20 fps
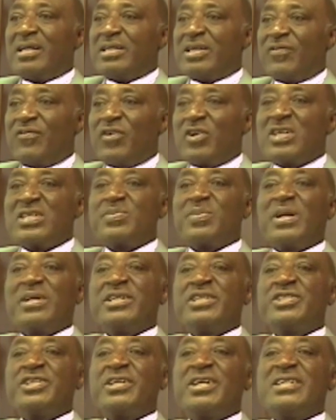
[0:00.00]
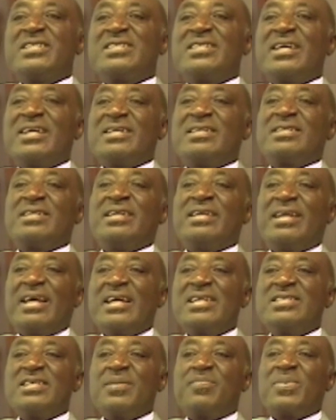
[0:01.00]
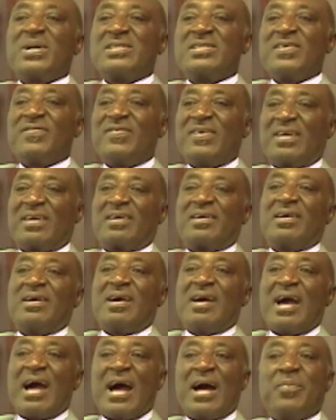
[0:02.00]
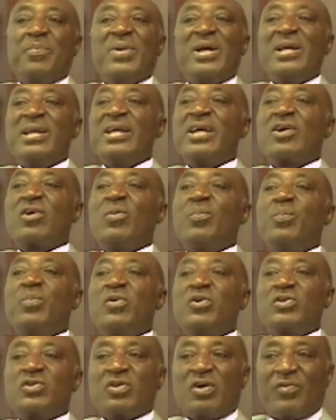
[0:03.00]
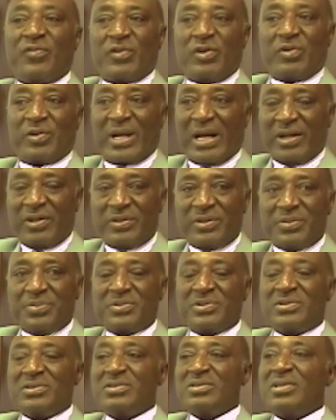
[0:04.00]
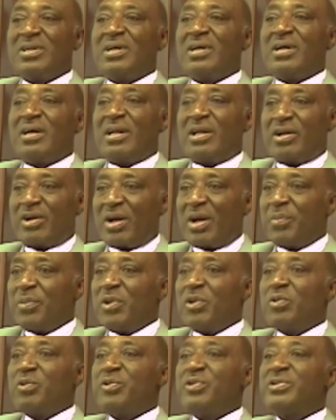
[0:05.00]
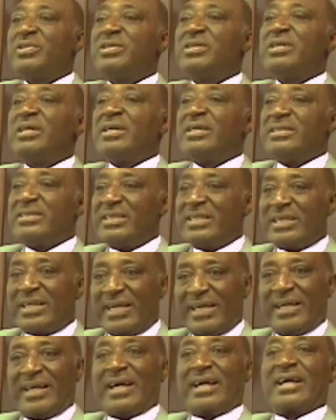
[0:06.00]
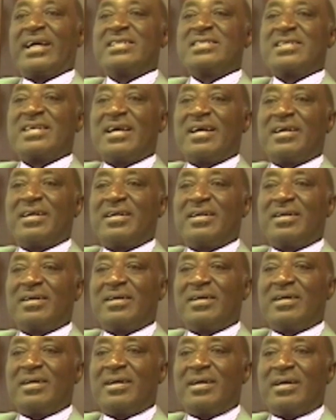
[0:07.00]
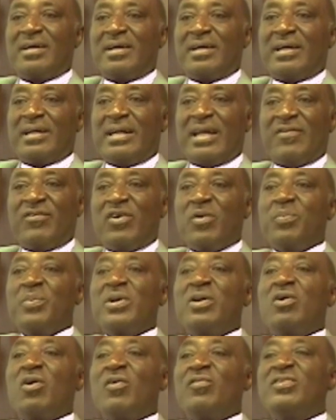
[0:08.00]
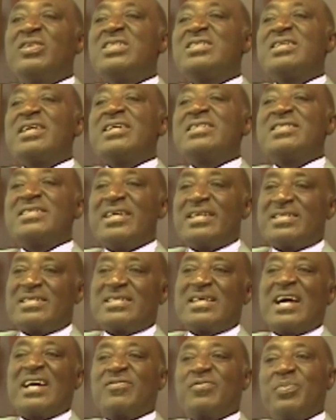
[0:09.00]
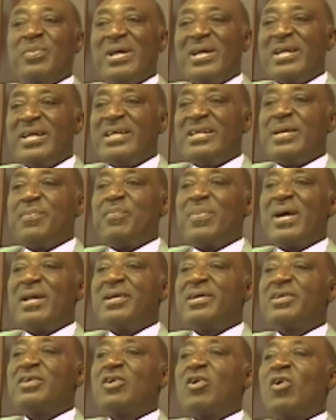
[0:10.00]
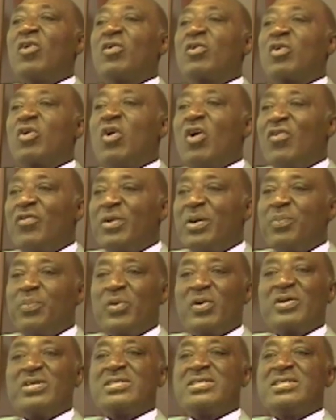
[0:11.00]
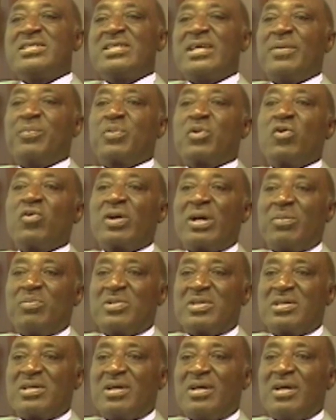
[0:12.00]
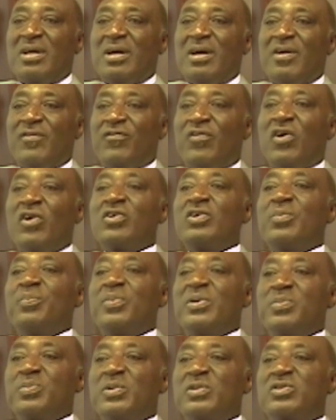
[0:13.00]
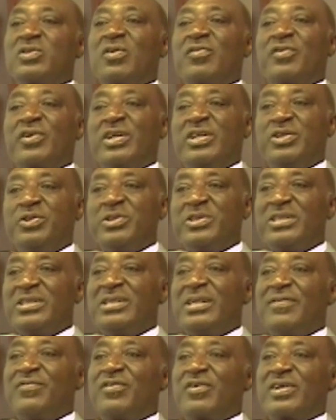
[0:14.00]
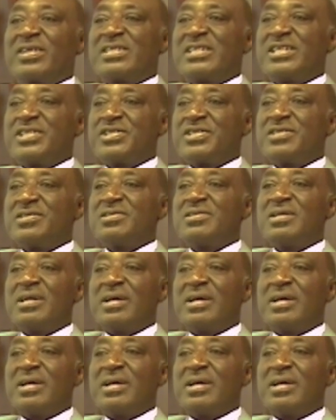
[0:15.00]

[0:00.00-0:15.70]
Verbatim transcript: The forest plantation estates in Asia Pacific are mainly composed of eucalyptus, laurel wood, teak, and acacia. Development of these estates has mainly depended on government policies and programs for the purpose of reducing deforestation